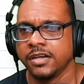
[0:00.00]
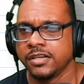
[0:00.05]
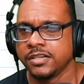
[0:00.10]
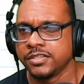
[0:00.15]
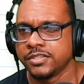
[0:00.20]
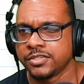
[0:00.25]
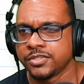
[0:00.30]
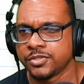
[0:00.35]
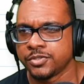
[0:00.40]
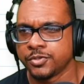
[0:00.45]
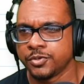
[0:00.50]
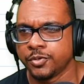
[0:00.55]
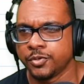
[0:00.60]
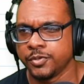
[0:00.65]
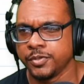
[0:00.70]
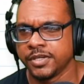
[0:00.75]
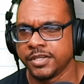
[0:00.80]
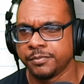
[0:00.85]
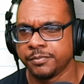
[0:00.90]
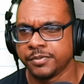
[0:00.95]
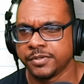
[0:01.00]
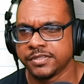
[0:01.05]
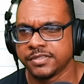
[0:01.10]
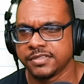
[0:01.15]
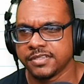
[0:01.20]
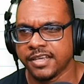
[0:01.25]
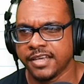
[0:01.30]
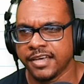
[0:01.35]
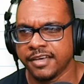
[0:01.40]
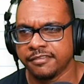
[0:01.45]
So we're going to
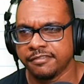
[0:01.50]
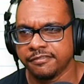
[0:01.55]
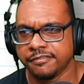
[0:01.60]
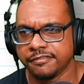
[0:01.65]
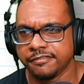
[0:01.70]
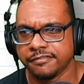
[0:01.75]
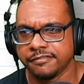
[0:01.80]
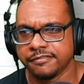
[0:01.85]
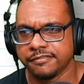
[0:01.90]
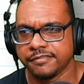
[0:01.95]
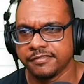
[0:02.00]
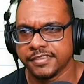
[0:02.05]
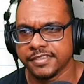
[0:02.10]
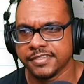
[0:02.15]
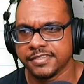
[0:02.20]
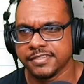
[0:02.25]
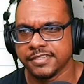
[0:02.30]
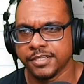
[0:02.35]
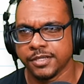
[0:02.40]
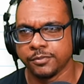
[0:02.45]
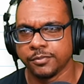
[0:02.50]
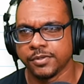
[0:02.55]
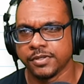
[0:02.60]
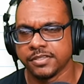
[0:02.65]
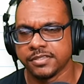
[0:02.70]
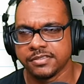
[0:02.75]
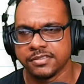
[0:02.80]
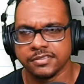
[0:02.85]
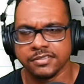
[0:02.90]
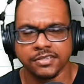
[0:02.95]
put F is
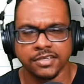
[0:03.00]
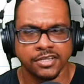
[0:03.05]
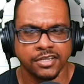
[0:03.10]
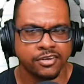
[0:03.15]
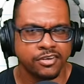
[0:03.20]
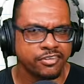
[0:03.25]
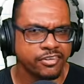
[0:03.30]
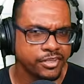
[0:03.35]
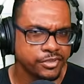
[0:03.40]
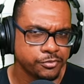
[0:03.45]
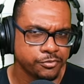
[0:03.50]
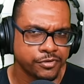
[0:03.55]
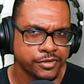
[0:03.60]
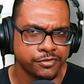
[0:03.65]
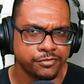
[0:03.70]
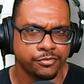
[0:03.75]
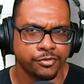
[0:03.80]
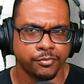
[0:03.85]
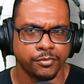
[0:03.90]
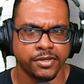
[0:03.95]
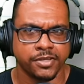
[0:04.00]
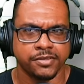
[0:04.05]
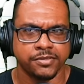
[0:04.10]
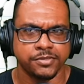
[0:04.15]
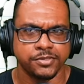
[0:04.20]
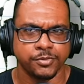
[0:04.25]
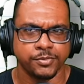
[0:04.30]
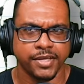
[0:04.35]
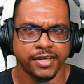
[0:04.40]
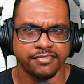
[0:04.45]
equal to, and I'm going to write over the formula.
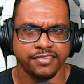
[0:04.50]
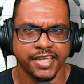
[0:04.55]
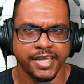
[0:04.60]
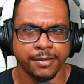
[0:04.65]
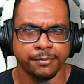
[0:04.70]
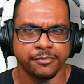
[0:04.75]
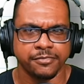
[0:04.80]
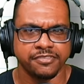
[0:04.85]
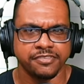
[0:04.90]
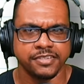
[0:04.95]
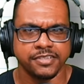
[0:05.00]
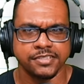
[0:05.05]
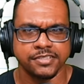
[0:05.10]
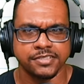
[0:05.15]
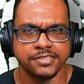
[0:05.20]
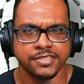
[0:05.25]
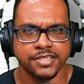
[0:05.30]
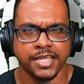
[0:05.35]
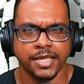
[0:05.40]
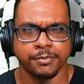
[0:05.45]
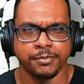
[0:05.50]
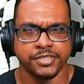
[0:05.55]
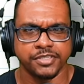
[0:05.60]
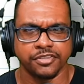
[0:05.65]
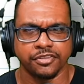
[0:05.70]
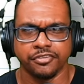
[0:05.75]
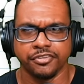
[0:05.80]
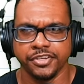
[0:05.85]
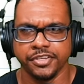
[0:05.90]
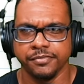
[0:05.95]
So we have M first. M is
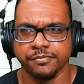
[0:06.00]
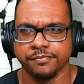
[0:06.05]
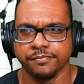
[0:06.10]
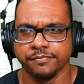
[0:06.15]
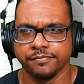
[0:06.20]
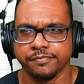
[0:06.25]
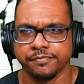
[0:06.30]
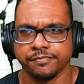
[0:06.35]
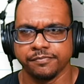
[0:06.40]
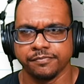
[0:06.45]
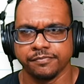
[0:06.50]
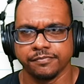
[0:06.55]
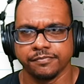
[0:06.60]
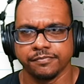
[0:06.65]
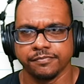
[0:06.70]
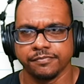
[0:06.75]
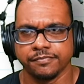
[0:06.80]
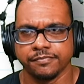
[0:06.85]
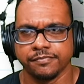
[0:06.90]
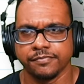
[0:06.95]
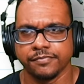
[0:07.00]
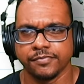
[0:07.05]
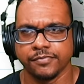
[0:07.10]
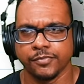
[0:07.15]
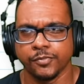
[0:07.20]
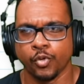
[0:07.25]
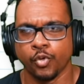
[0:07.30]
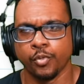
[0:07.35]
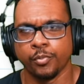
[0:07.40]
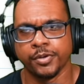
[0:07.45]
3.
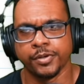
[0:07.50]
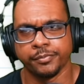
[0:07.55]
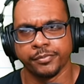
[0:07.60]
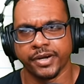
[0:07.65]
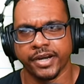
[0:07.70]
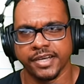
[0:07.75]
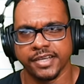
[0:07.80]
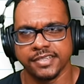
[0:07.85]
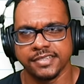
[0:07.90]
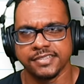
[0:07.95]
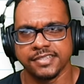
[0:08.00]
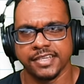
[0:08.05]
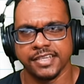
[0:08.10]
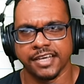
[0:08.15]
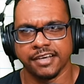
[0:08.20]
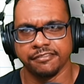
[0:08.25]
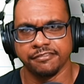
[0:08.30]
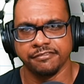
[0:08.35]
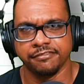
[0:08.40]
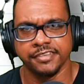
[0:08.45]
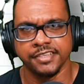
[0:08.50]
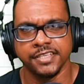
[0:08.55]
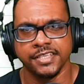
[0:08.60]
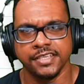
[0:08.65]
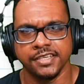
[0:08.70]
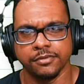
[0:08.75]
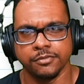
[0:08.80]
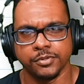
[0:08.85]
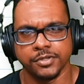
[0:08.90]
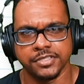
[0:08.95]
Open brackets. Then you have
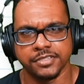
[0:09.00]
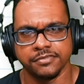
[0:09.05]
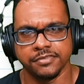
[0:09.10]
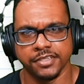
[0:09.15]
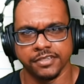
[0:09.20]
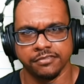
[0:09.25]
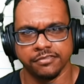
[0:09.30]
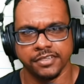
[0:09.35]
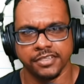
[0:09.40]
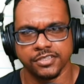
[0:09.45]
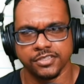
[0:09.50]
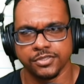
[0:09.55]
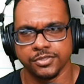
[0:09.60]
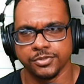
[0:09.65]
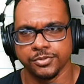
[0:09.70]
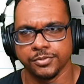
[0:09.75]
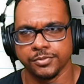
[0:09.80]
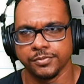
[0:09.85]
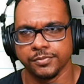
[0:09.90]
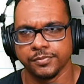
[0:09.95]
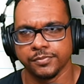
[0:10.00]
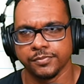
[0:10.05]
V. What is V? V is 2.